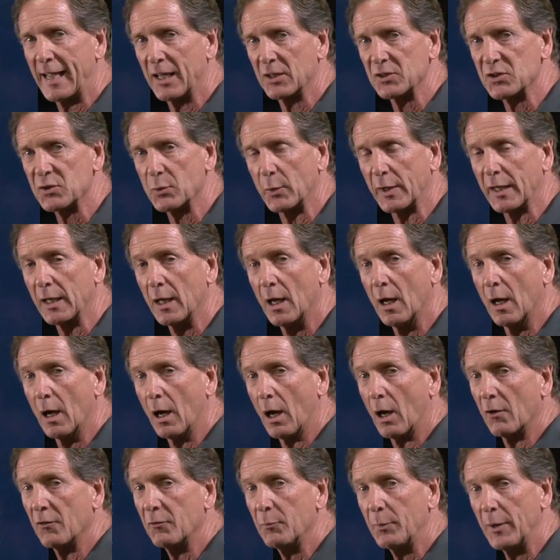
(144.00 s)
downswing
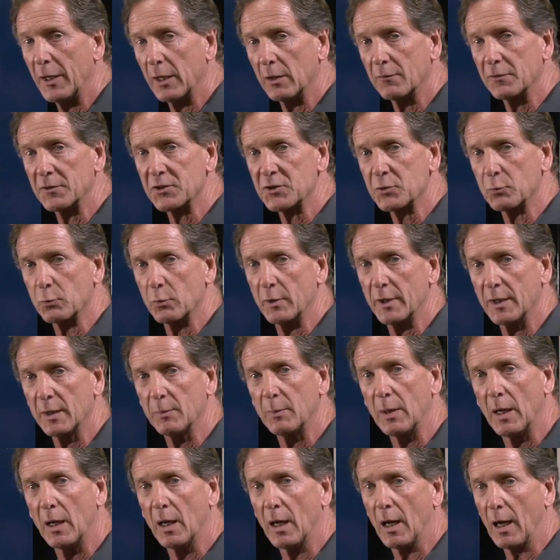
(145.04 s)
of pelvis,
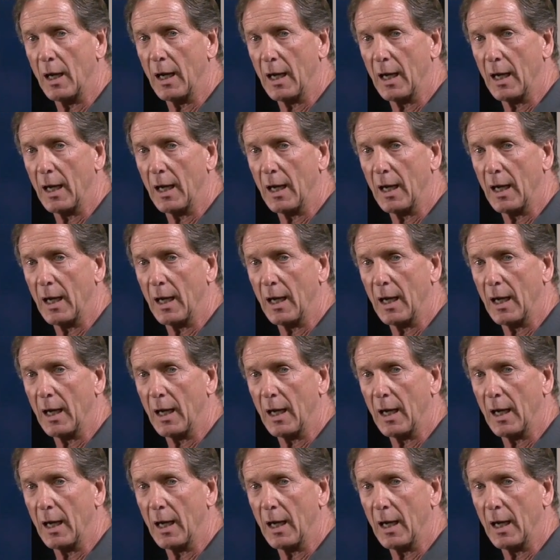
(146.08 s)
rib,